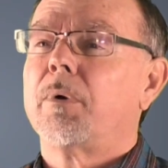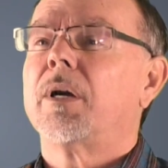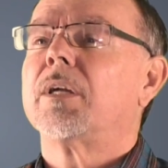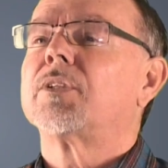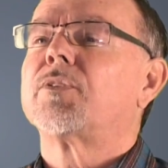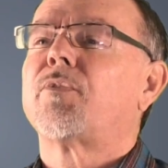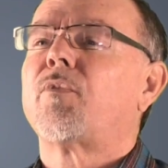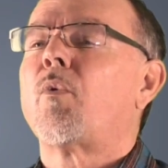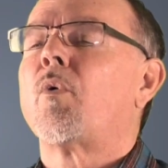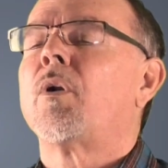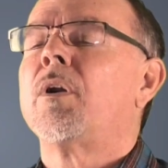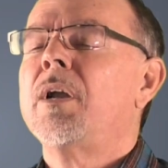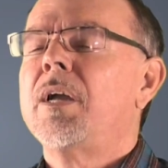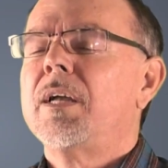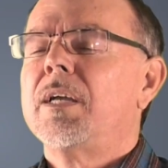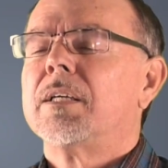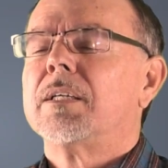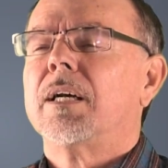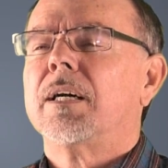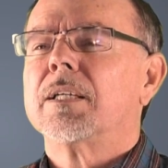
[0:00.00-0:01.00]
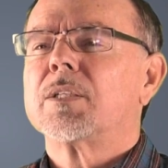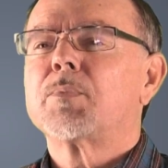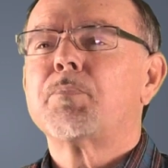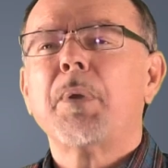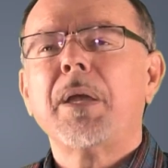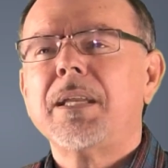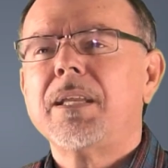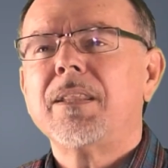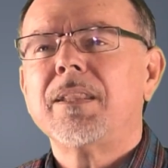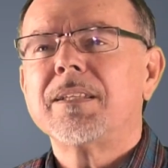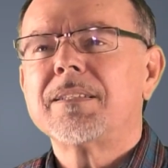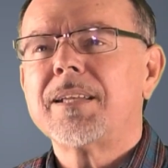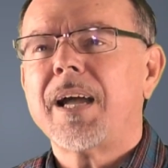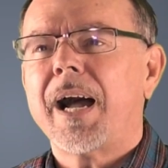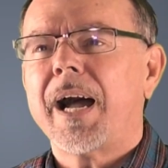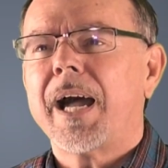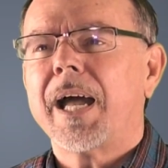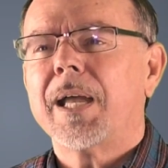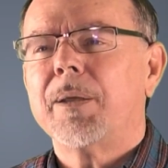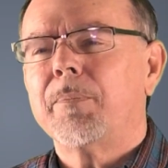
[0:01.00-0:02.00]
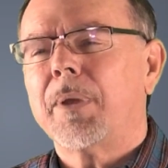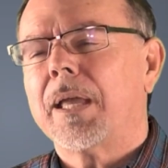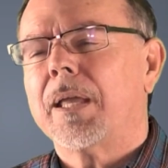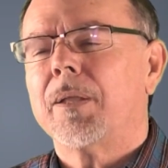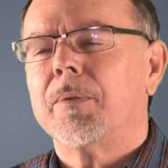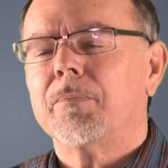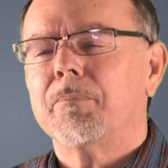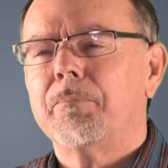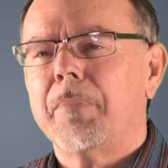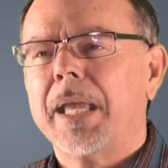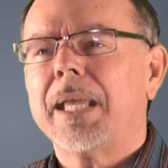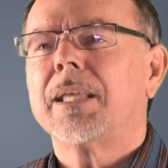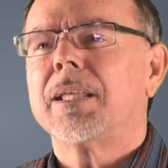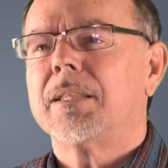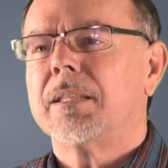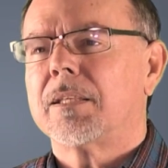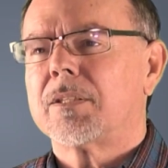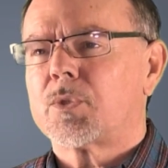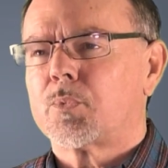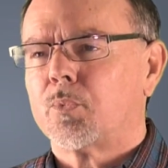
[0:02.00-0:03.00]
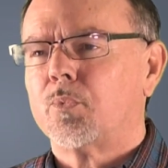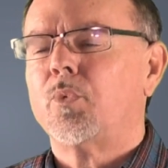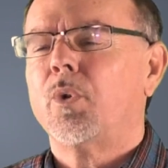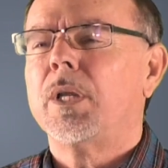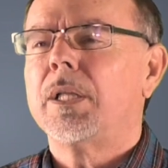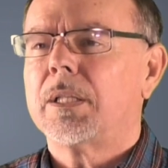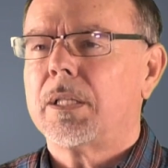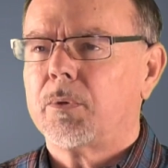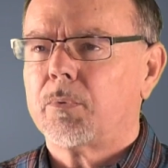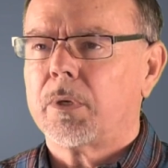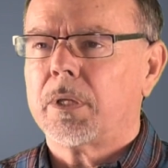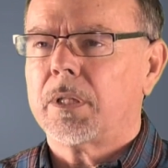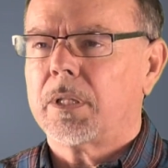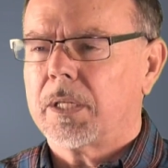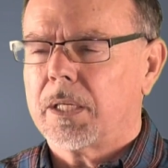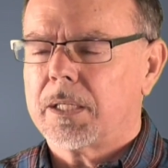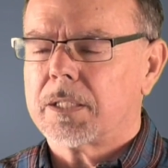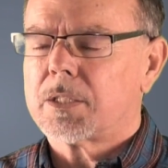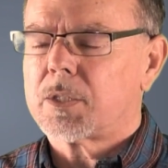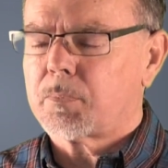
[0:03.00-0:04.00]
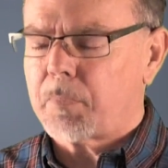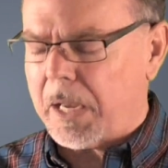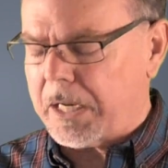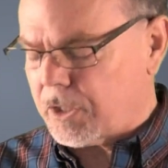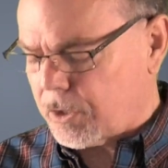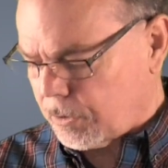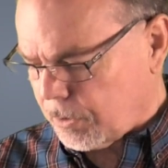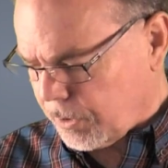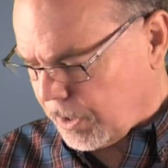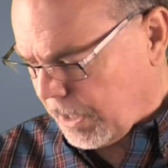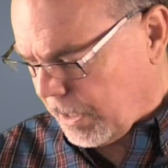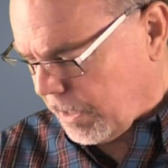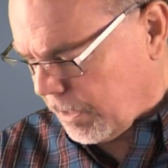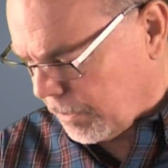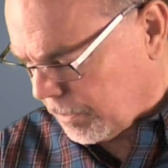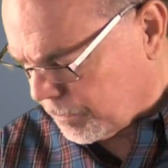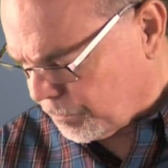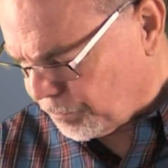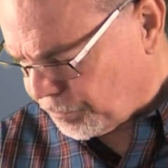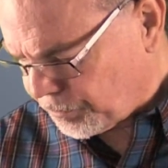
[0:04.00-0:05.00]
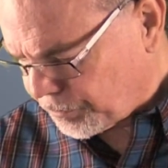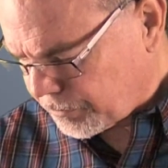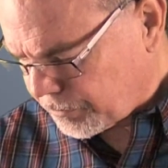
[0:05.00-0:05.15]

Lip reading: much for spending the time and making this really, really a special year.